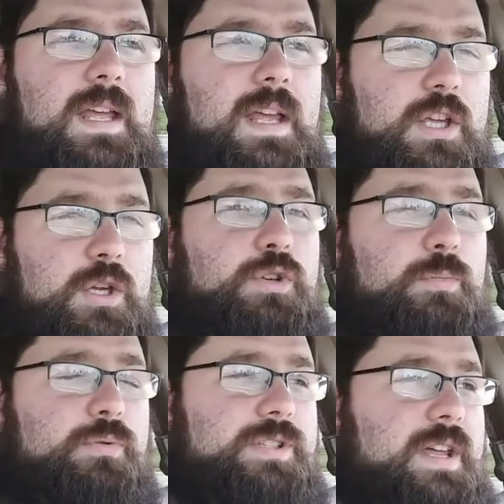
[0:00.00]
YouTube
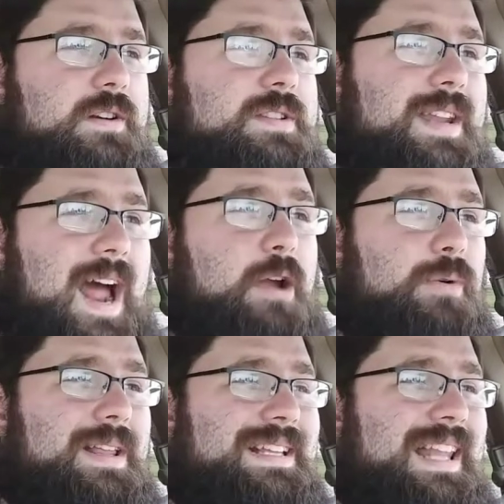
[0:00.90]
presenters that I
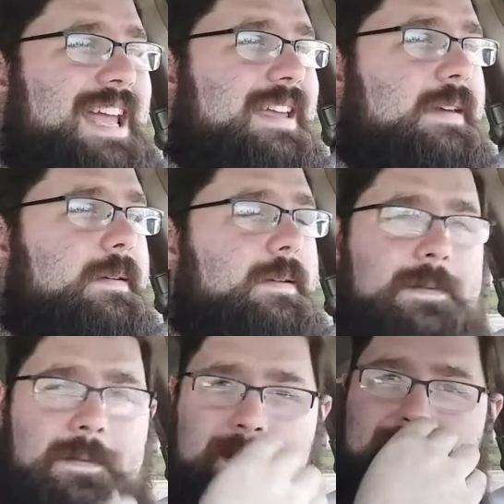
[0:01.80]
really like
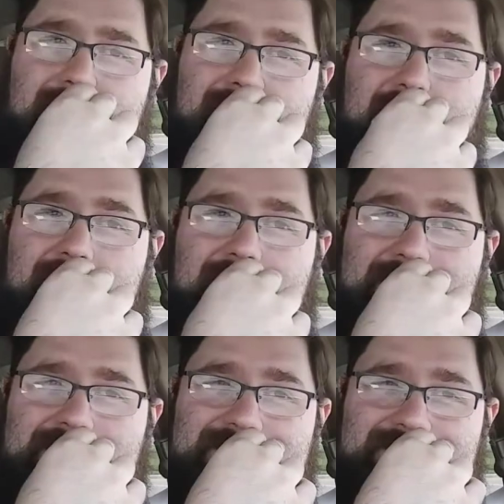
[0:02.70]

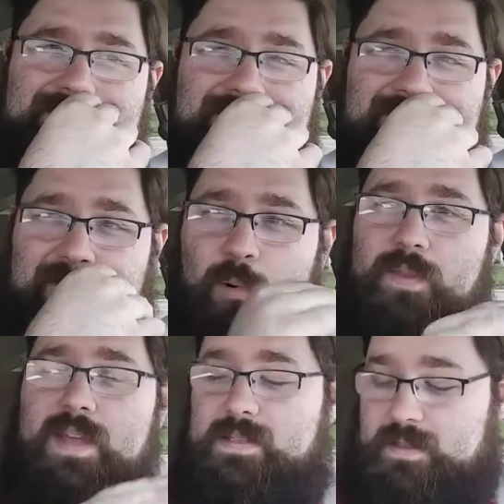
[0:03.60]
for
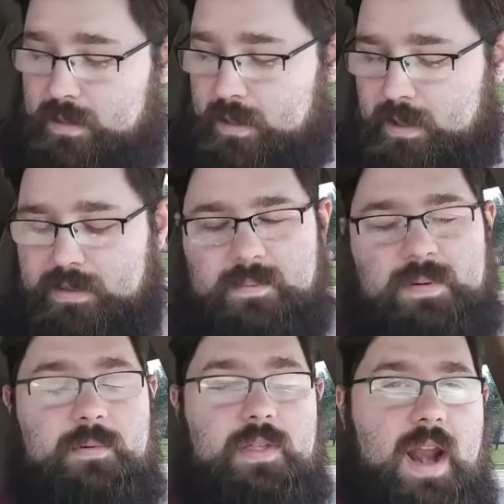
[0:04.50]
this. The
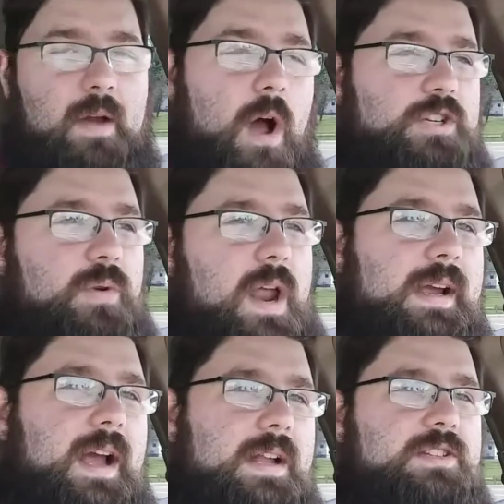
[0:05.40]
people that I watched when
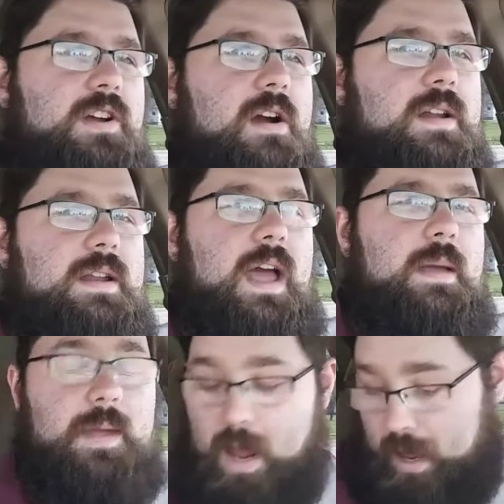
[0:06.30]
I got started. I
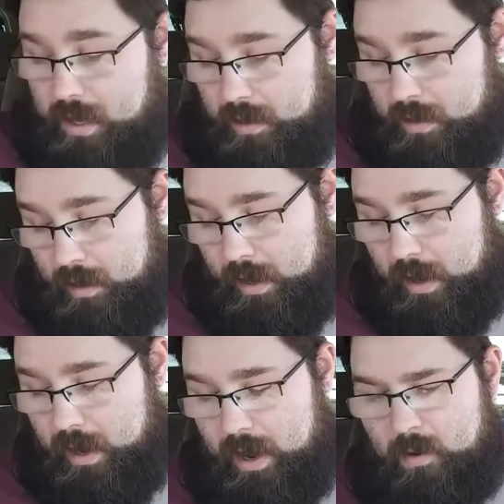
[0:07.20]
mean, I
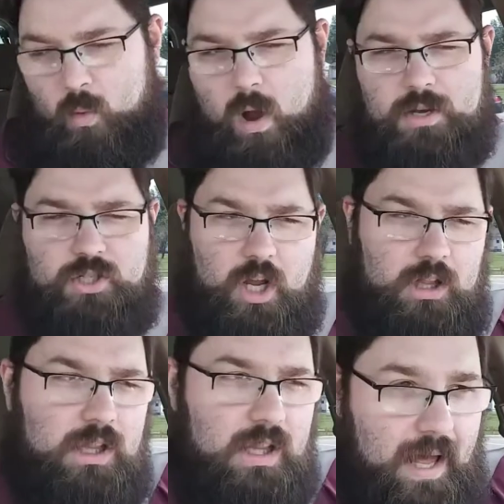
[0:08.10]
watched a
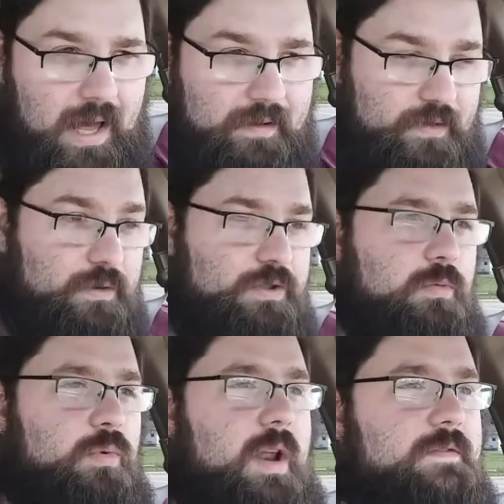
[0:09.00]
lot of
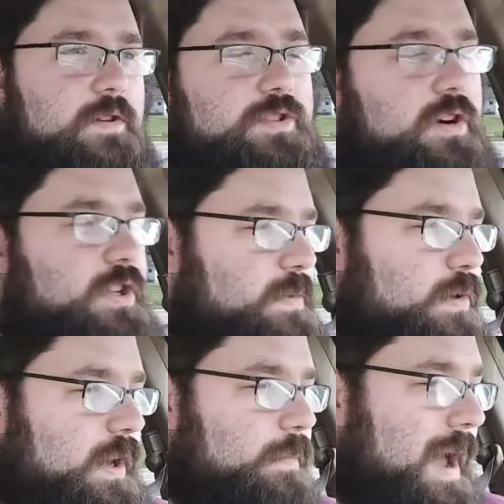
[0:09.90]
YouTube when I first started
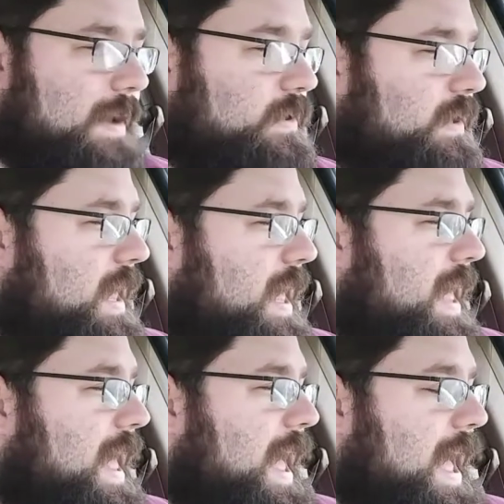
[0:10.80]
smoking pipes,
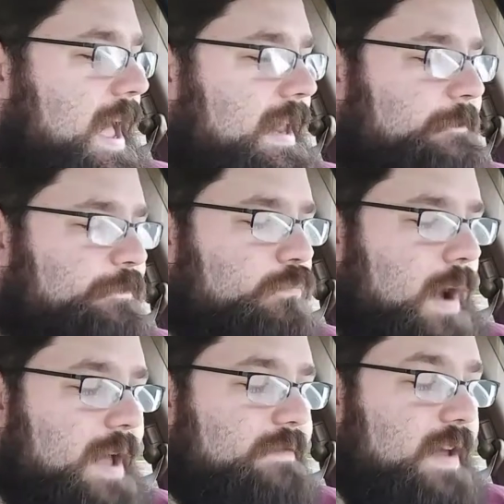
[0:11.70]
and
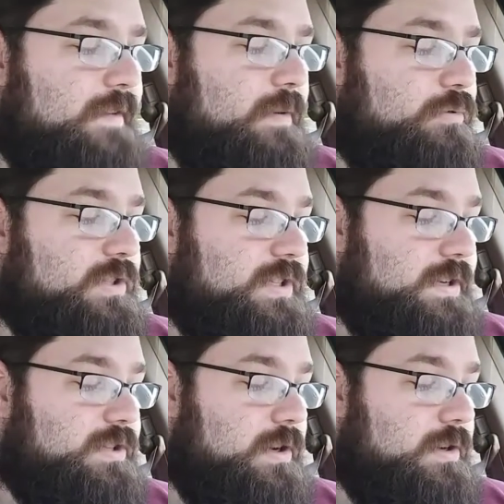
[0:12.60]
my favorite
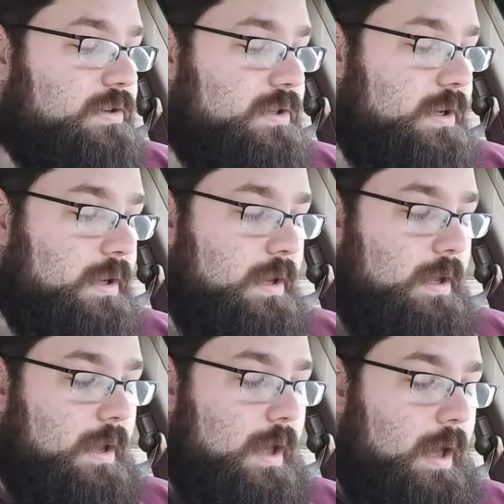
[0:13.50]
presenters
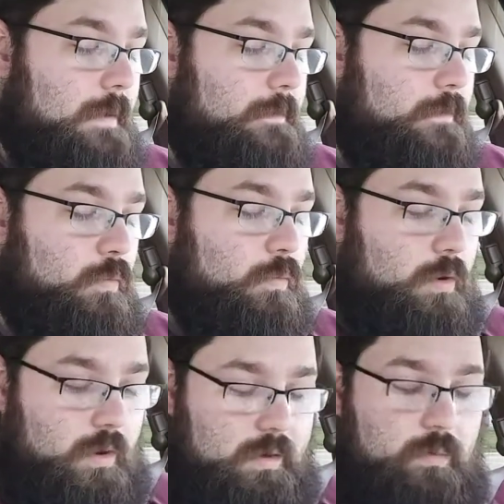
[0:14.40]

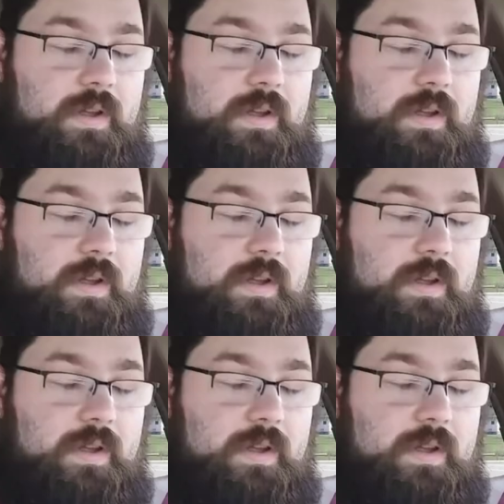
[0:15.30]
were the